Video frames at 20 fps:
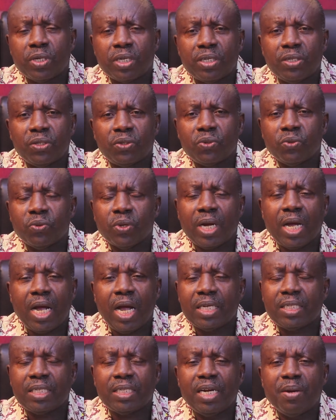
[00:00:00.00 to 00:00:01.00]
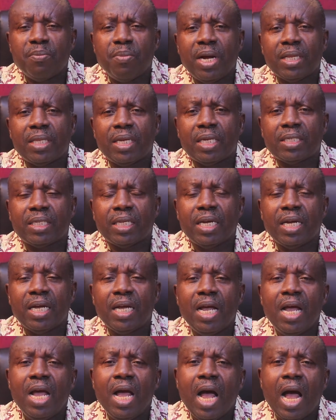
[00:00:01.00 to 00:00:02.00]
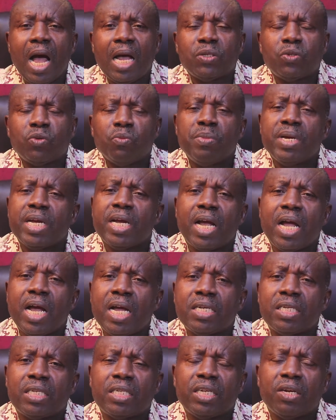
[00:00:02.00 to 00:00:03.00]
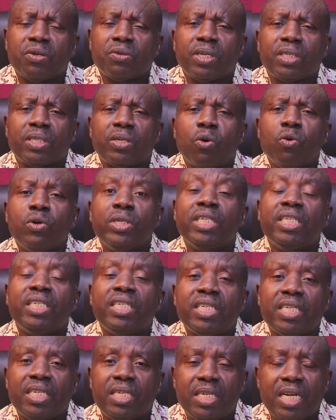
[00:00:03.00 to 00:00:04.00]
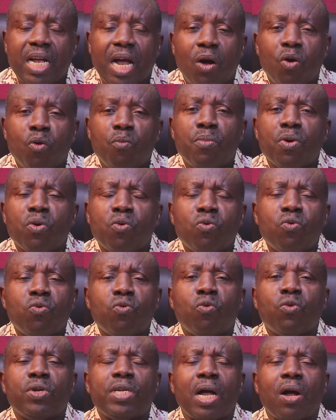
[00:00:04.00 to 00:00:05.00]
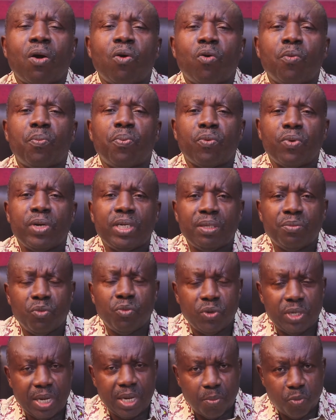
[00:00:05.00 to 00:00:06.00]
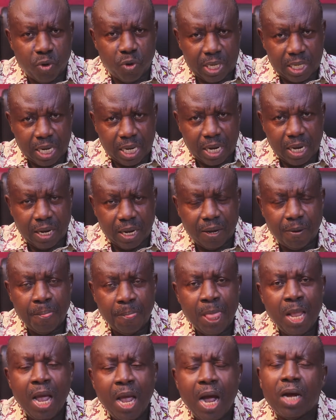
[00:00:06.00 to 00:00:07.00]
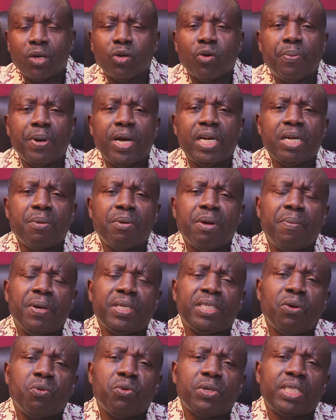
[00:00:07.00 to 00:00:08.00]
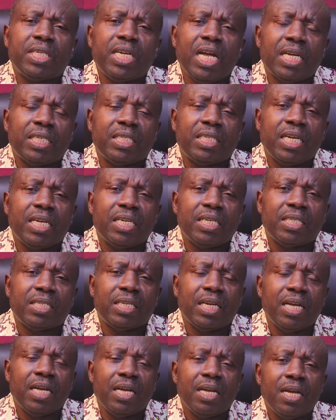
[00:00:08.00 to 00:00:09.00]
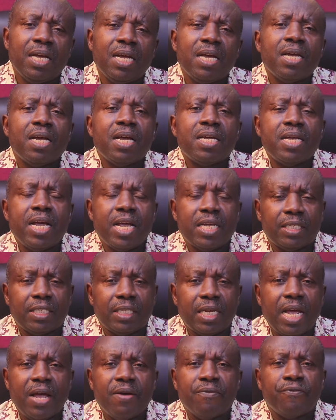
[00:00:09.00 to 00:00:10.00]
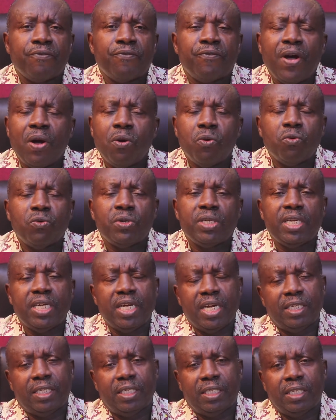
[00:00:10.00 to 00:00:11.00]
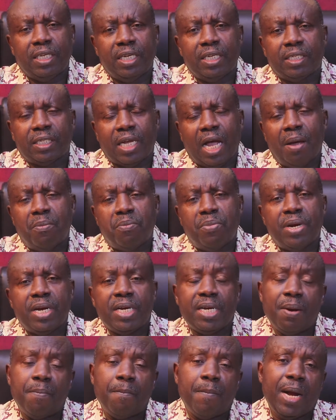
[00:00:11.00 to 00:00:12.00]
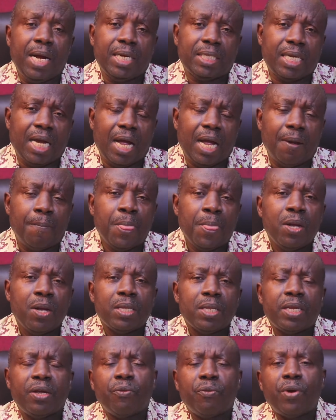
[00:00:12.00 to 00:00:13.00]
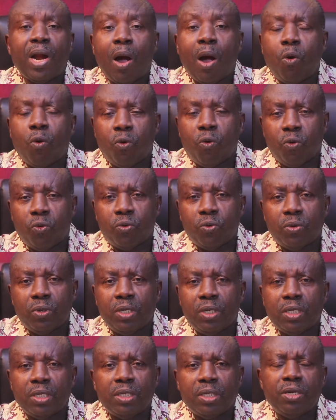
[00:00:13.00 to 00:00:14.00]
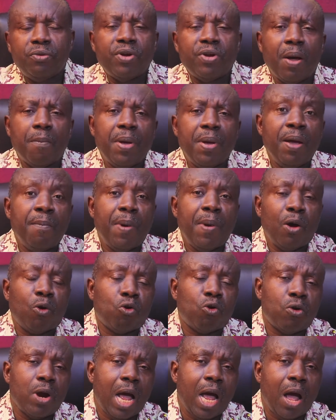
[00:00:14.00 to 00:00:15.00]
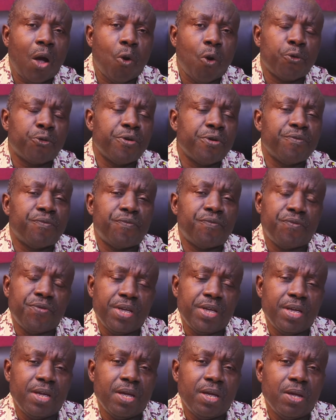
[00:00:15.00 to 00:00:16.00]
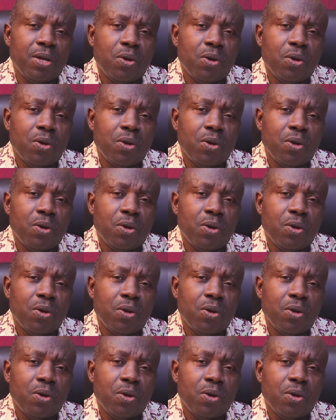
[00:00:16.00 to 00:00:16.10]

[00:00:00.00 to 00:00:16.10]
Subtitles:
Christ catch a matter say, Asumin country of us, O Gidea, Ubehu, Unyankupon, any moon, Yamwana. And open your best, I would tell us, and say, yes, and Fahon, yes, yes, I bring a matter. Never a hope. Ninia bear my cry, or she fee.